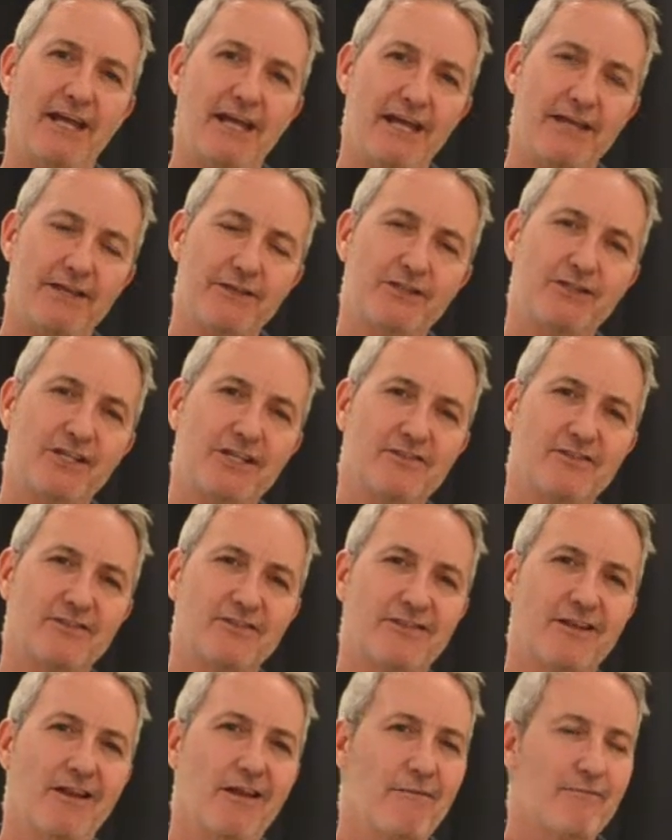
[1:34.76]
the shares are
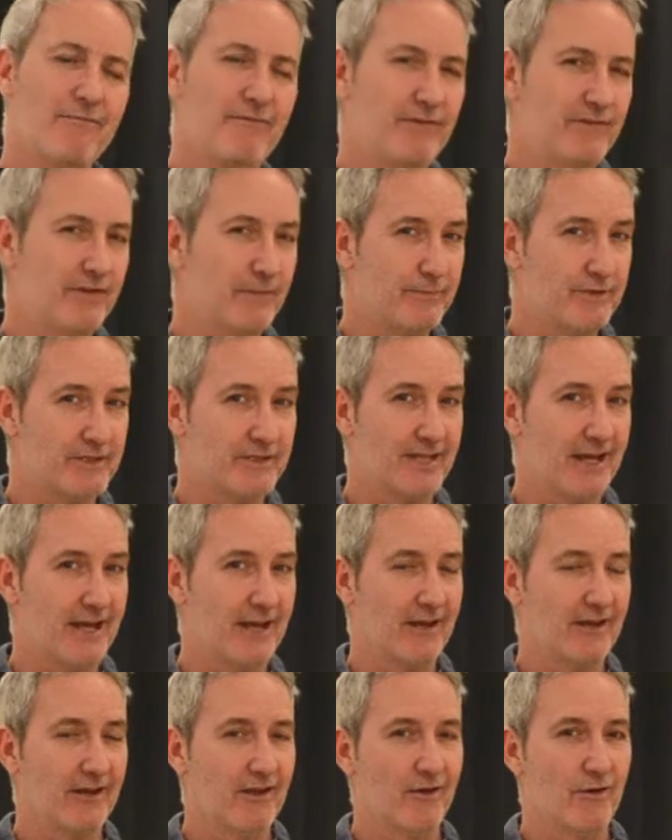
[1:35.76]
still up
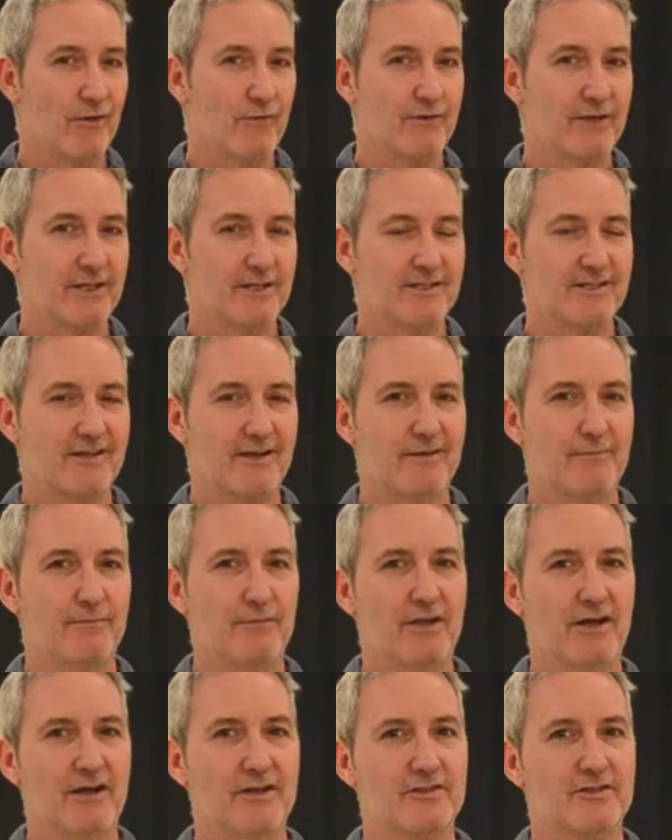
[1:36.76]
50% over this time
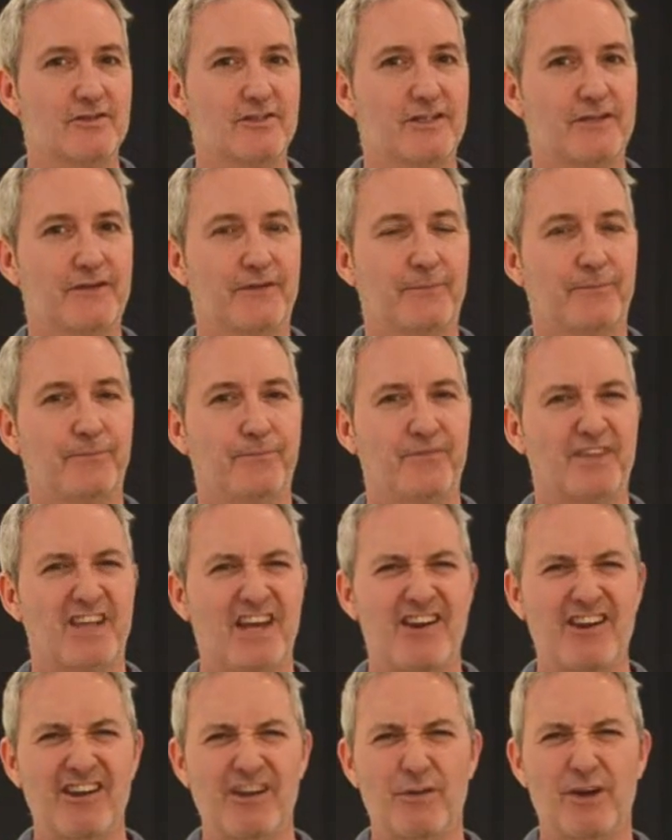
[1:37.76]
last year.
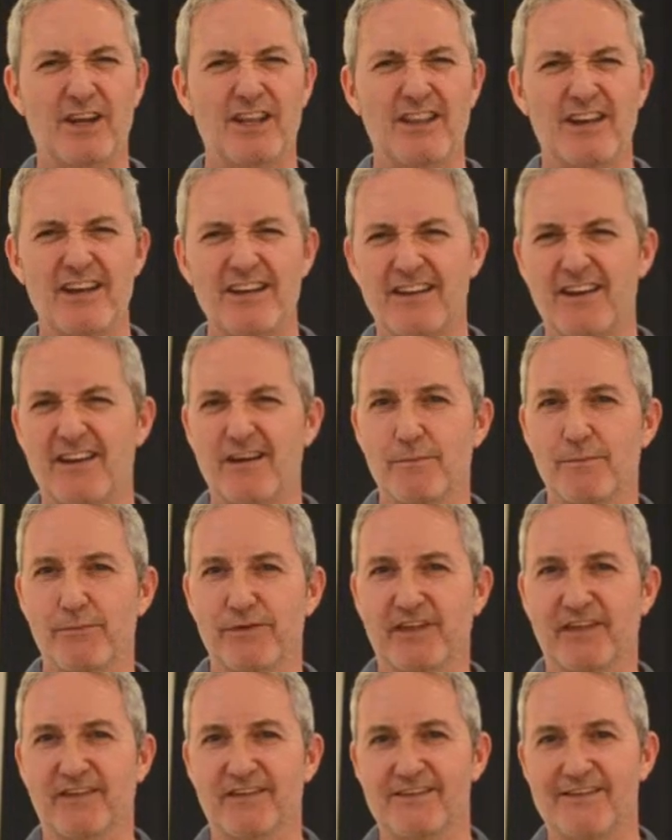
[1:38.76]
And I quite like a
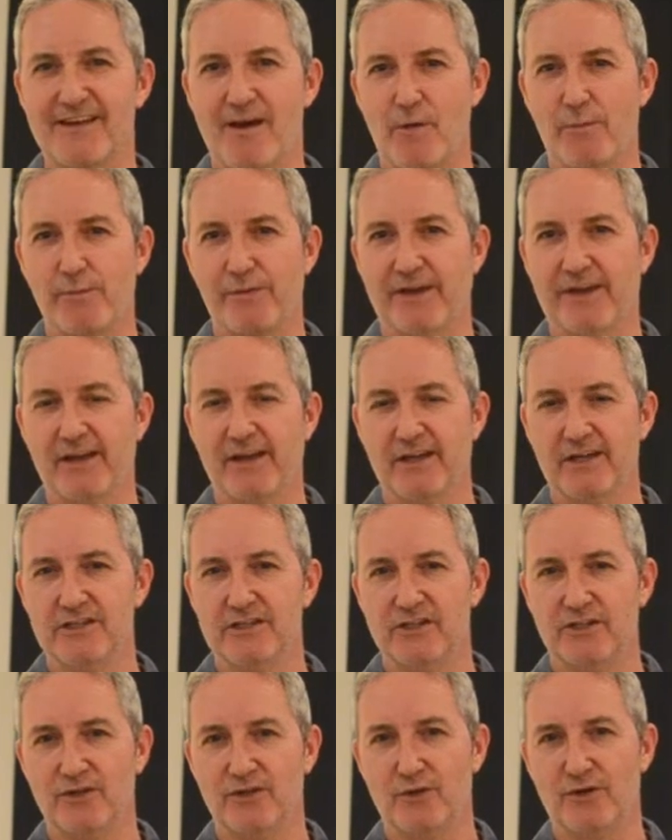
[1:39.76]
company that's helping
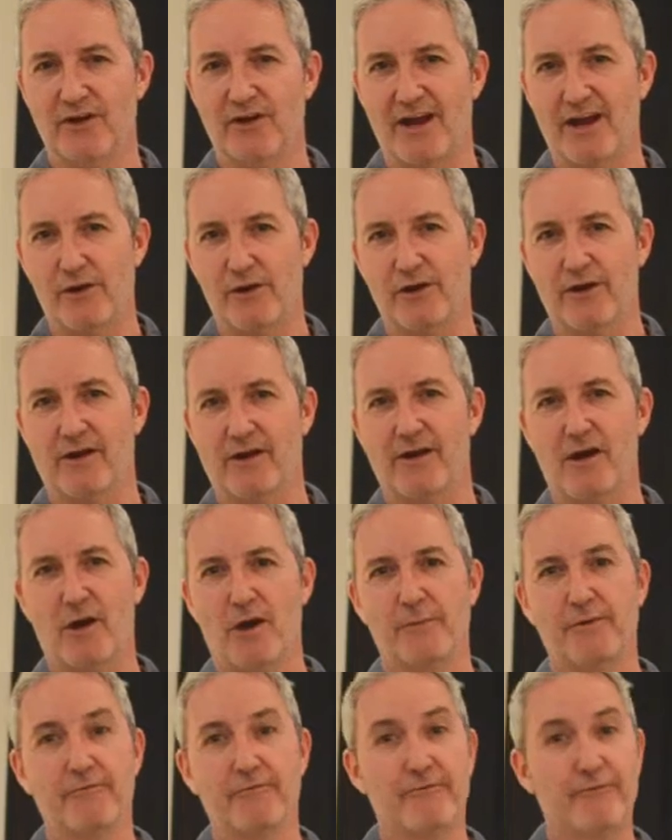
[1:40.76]
to lower our
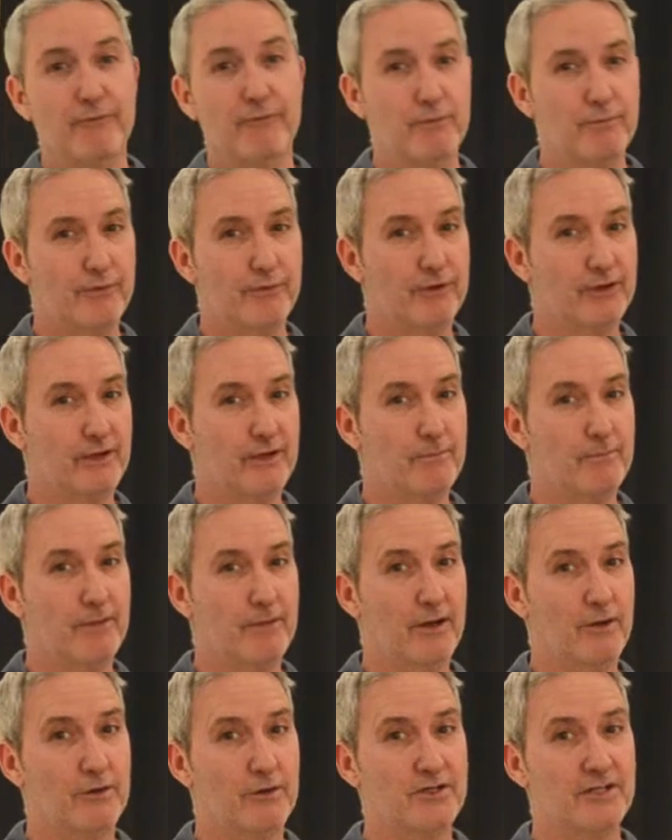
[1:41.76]
carbon footprint in
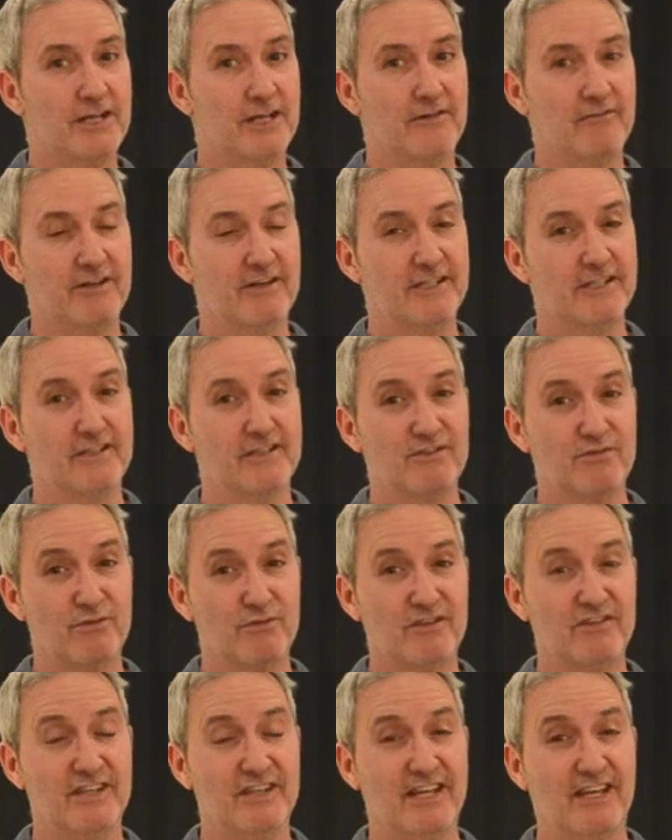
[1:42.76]
power generation, so
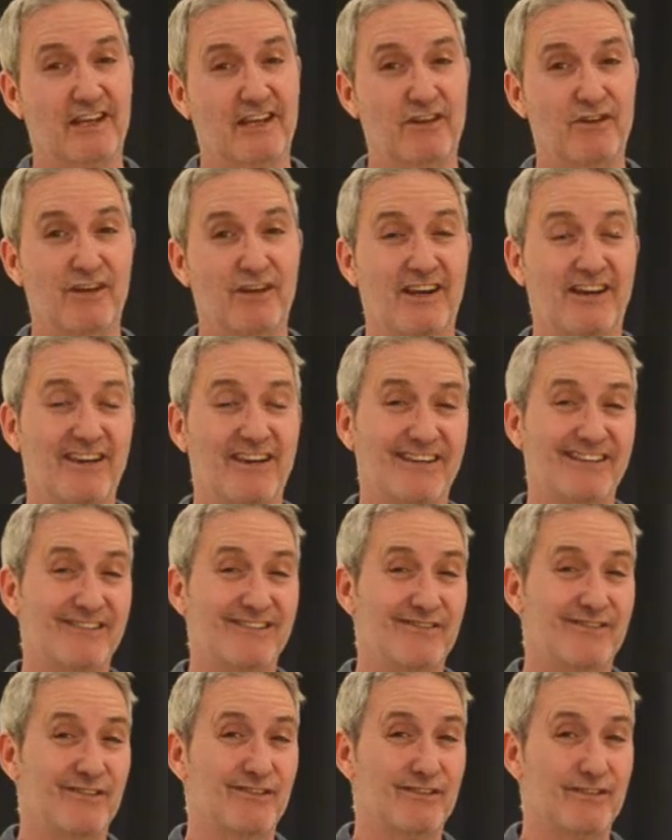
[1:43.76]
worth taking a look at. It's
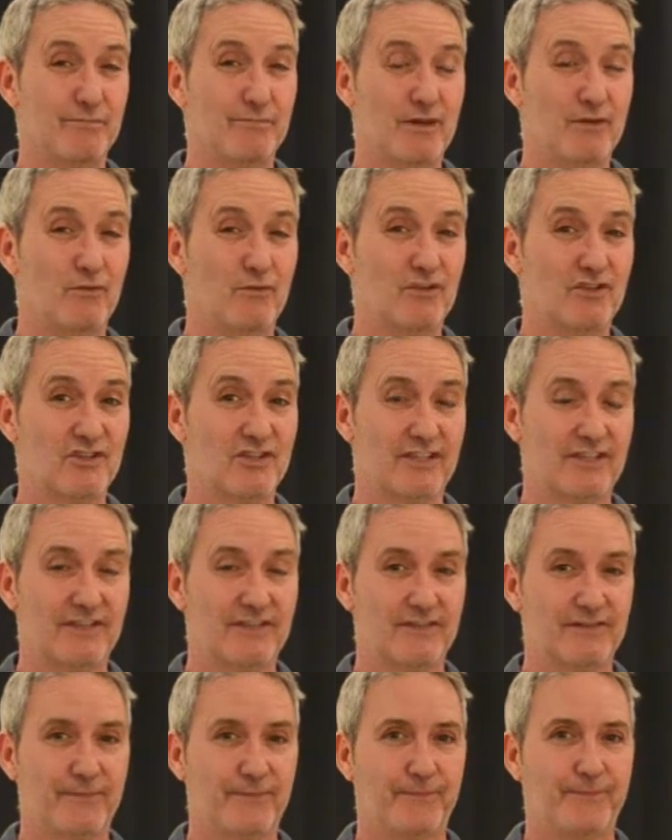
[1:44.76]
going onto my watch
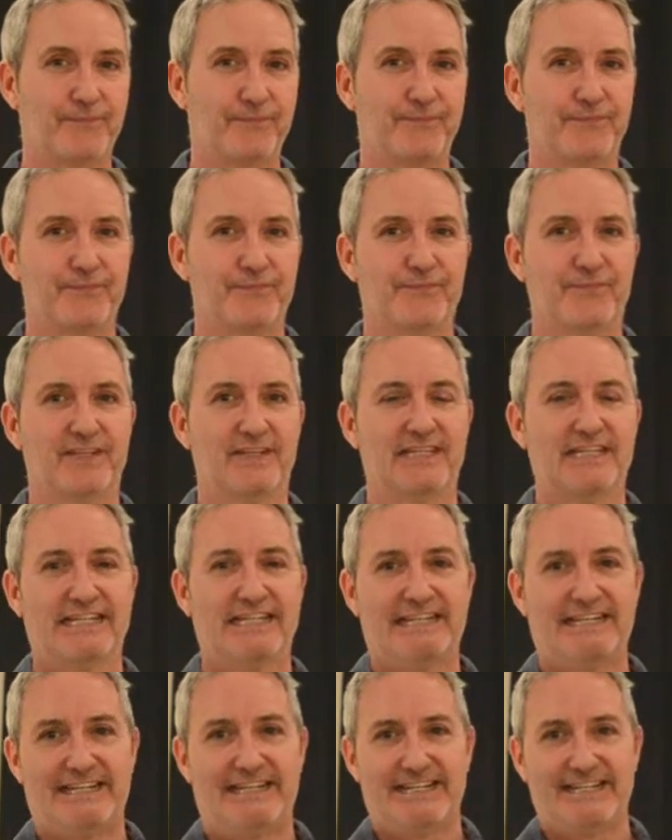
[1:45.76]
list.
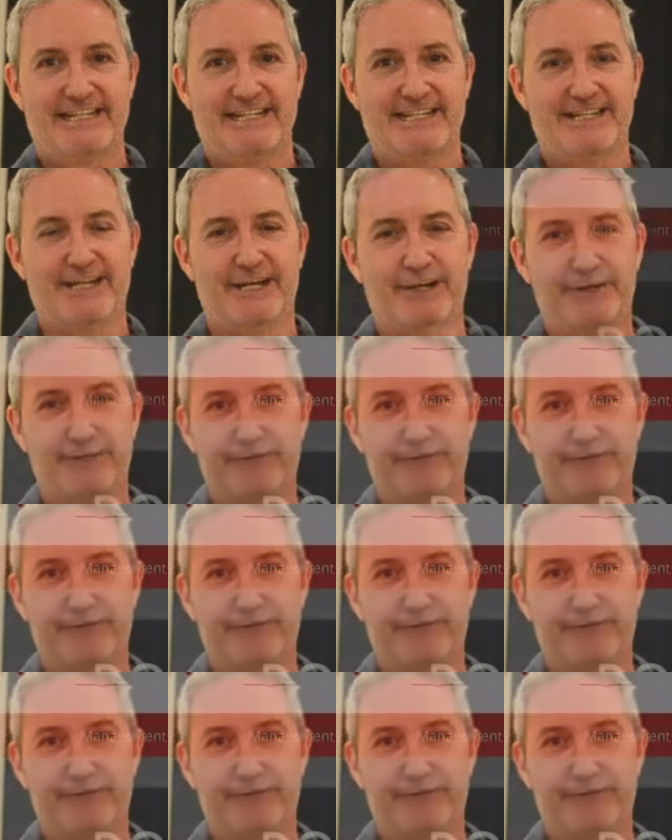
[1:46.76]
Now,